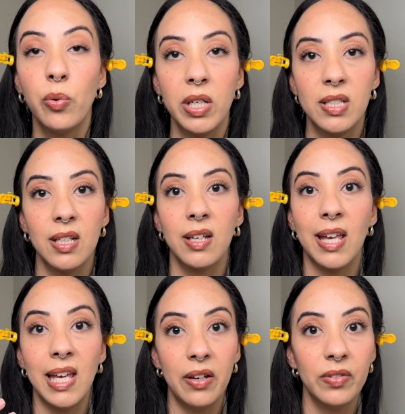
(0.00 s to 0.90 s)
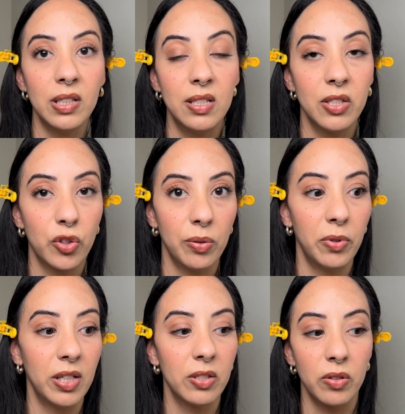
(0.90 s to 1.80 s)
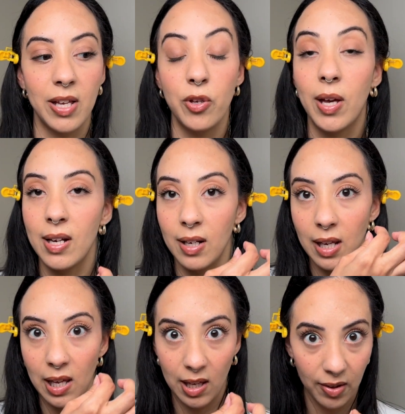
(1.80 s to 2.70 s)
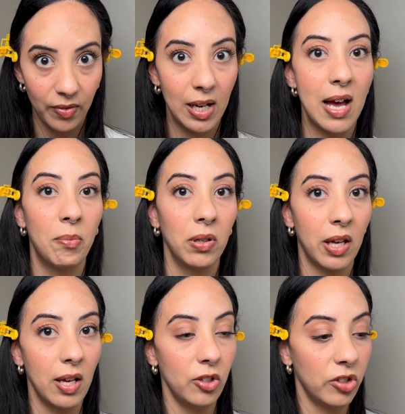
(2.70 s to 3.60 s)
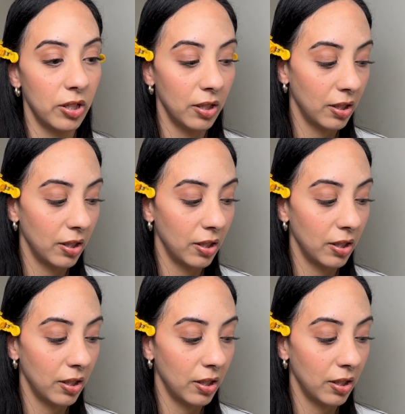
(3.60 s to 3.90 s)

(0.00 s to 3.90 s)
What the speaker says: want it to look evenly distributed so that you get an even application.